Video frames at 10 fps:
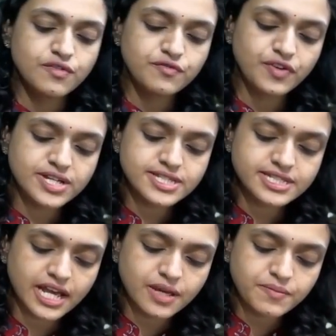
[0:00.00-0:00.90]
First
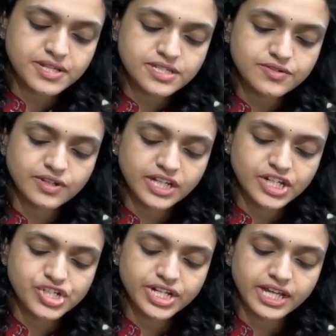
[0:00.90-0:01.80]
type is
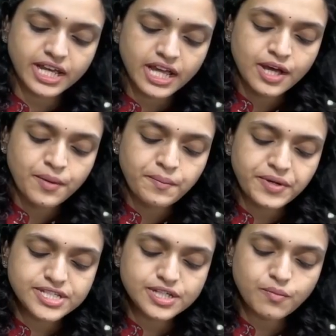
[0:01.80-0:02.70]
initially
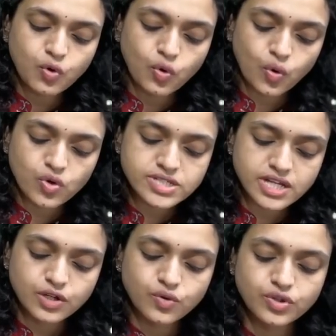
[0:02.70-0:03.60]
prism cores alone.